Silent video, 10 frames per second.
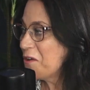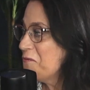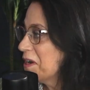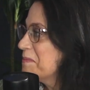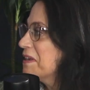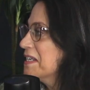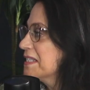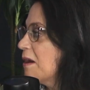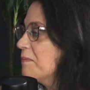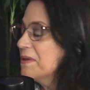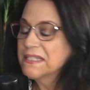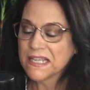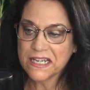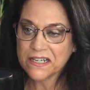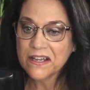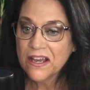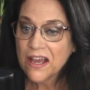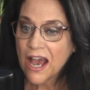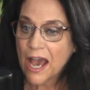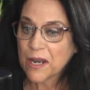so funny because I'll be sitting
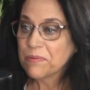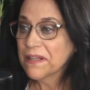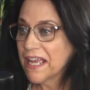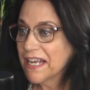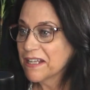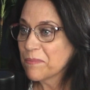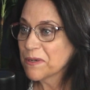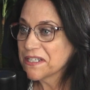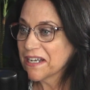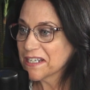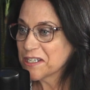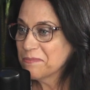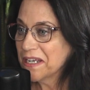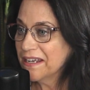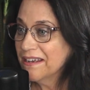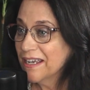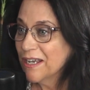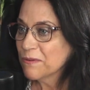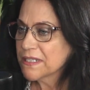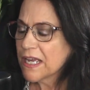on a plane and the person next to me
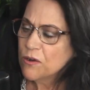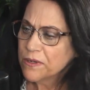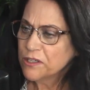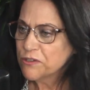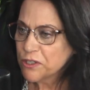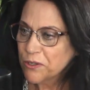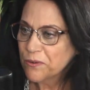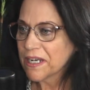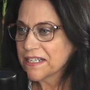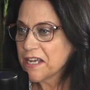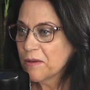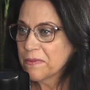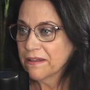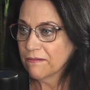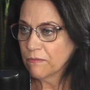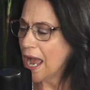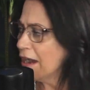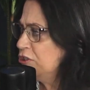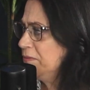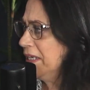will say, "Oh, what do you do?" And I tell them, "And
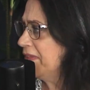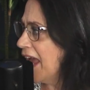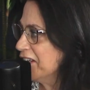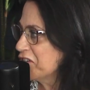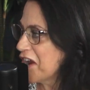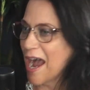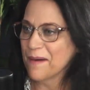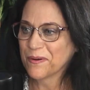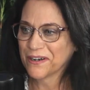how'd you get that job?"